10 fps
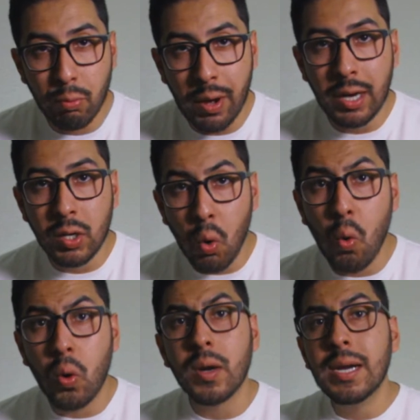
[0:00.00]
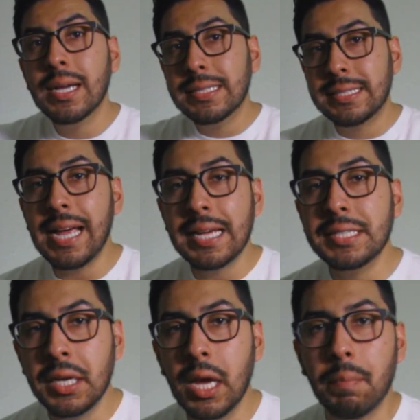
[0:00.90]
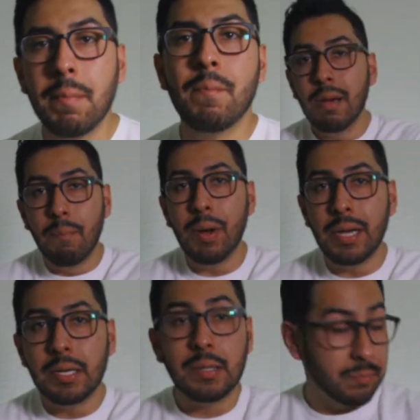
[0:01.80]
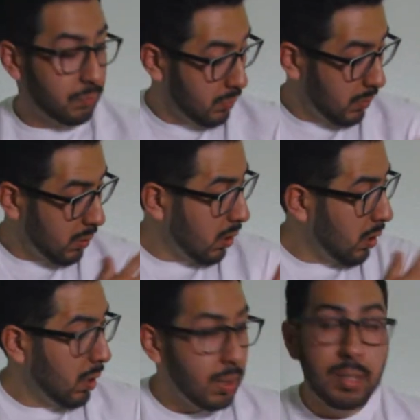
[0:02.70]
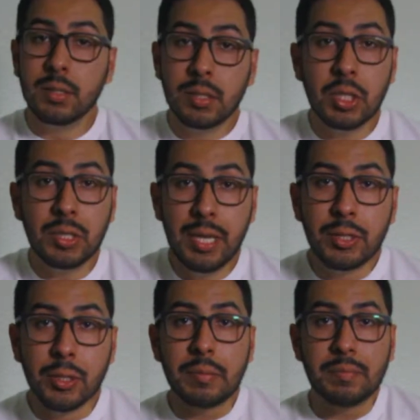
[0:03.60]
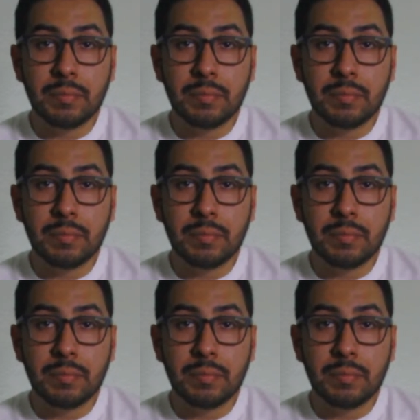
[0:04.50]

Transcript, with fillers: brand or sizing up, but it's a good t-shirt.